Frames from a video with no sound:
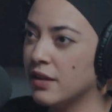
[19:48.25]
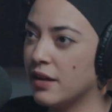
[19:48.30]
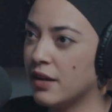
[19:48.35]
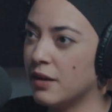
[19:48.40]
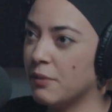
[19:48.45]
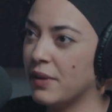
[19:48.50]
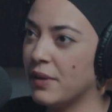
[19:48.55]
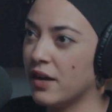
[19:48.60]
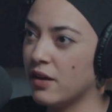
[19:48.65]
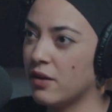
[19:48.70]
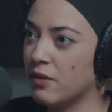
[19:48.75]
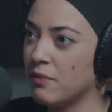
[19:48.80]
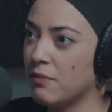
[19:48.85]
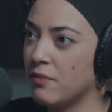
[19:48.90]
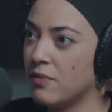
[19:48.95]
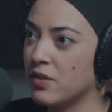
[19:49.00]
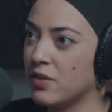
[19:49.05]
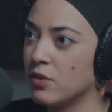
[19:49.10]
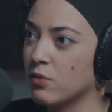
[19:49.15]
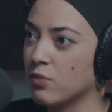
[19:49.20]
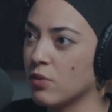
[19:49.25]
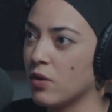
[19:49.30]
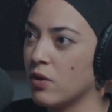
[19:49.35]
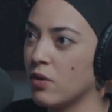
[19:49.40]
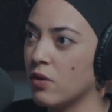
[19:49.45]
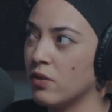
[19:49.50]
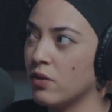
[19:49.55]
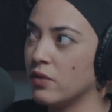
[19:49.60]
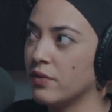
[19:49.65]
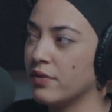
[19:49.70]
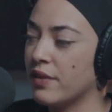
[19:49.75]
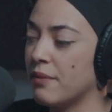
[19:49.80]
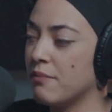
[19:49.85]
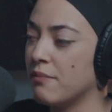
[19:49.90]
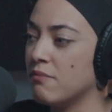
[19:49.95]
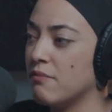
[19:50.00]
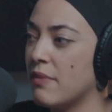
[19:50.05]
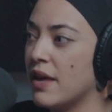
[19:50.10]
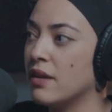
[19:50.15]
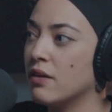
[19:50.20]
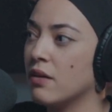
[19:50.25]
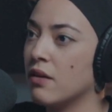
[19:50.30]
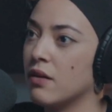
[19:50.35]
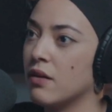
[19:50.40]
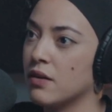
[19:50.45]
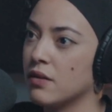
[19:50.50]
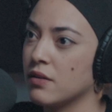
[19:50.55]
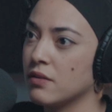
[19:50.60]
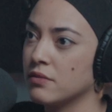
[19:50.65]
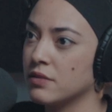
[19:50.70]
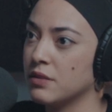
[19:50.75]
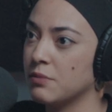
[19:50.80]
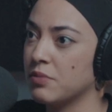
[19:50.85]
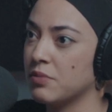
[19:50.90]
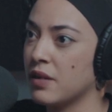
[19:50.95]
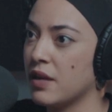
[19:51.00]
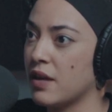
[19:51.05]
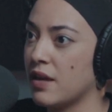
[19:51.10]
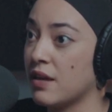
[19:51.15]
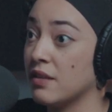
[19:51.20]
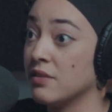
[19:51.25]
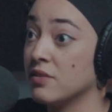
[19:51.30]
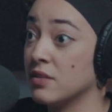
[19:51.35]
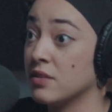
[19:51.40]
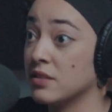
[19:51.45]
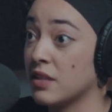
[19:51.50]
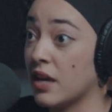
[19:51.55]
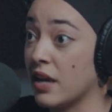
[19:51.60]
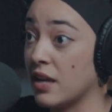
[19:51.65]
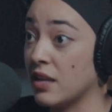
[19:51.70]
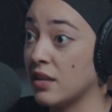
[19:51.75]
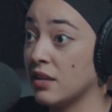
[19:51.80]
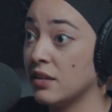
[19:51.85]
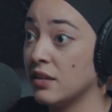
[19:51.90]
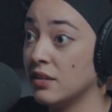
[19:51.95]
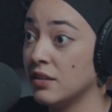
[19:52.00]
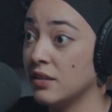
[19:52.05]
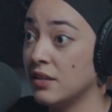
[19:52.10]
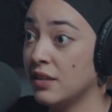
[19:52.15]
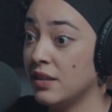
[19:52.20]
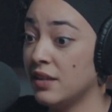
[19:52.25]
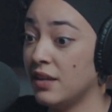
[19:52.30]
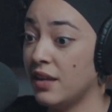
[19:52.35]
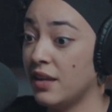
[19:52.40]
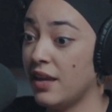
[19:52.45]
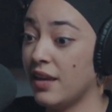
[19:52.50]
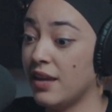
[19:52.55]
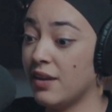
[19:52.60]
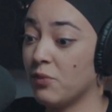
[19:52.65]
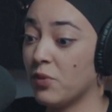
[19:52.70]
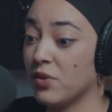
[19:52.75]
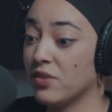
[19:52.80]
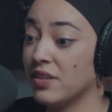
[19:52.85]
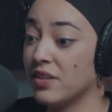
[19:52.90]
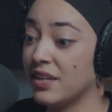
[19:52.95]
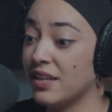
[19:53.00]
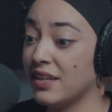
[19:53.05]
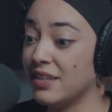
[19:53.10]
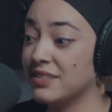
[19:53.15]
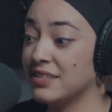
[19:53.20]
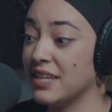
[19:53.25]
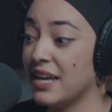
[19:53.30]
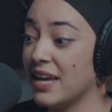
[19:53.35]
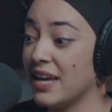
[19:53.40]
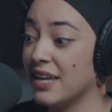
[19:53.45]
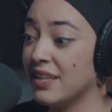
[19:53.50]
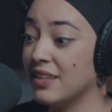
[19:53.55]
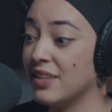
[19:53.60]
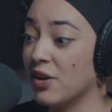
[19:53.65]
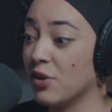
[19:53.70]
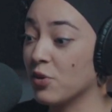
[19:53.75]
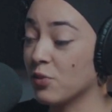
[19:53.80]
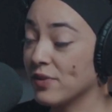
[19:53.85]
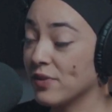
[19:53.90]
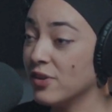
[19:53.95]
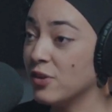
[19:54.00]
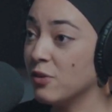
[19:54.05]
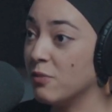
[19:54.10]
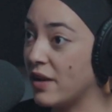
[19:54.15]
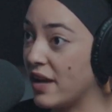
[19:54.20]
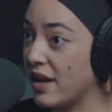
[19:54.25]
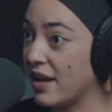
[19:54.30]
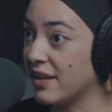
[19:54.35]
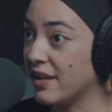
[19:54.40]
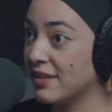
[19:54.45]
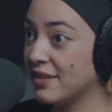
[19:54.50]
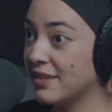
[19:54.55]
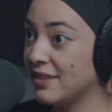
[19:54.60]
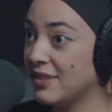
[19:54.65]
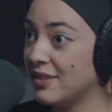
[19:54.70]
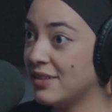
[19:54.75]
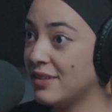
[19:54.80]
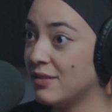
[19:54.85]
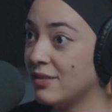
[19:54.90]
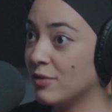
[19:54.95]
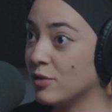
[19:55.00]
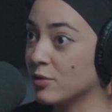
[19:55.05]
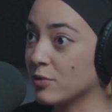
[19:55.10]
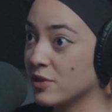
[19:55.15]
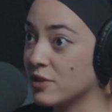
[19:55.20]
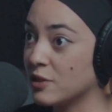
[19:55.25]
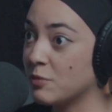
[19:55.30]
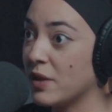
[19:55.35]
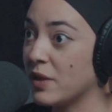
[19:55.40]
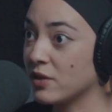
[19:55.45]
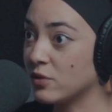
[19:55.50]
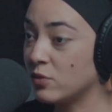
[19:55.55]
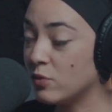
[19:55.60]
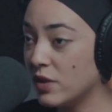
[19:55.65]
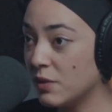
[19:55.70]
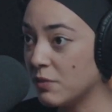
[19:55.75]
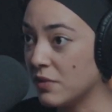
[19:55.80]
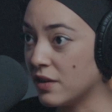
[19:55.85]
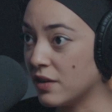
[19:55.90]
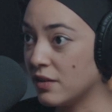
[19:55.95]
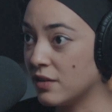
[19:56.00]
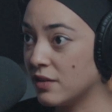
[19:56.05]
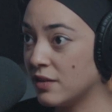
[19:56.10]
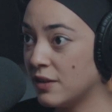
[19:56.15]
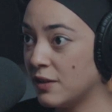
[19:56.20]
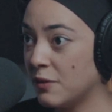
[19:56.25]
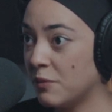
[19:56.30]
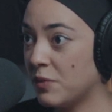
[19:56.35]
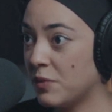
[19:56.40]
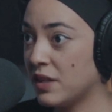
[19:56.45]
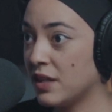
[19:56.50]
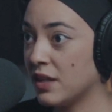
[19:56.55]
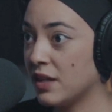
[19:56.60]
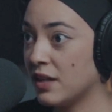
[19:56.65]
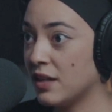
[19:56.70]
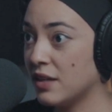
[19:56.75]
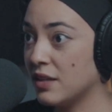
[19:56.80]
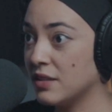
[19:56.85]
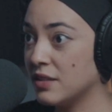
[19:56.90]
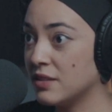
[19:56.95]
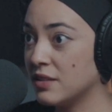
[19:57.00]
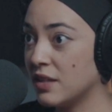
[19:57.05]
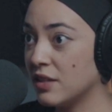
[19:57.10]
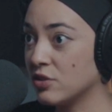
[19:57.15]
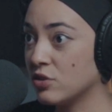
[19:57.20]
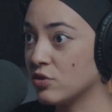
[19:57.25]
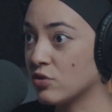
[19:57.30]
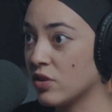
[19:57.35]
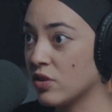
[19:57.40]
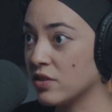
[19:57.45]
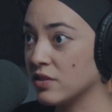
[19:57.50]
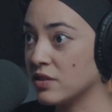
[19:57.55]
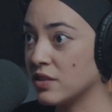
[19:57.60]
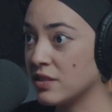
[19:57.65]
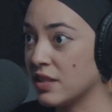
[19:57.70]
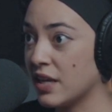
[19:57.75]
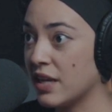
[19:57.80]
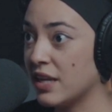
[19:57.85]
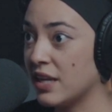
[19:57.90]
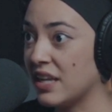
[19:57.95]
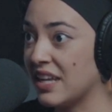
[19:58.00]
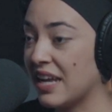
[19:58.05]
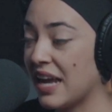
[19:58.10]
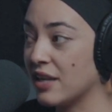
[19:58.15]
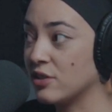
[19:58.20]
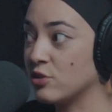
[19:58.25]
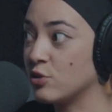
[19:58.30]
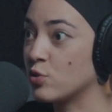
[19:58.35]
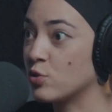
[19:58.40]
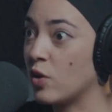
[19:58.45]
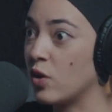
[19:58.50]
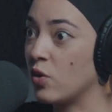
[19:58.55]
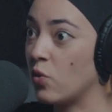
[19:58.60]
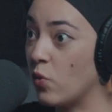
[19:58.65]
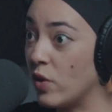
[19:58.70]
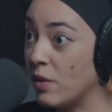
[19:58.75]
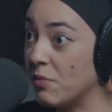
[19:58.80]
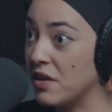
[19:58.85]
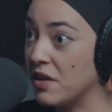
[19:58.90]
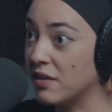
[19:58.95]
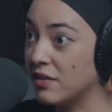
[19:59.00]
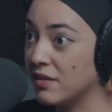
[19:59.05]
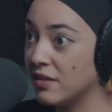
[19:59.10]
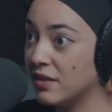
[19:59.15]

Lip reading: about the role that men are to play in society. And one thing he said, that a real man will respect women because a strong society has strong women.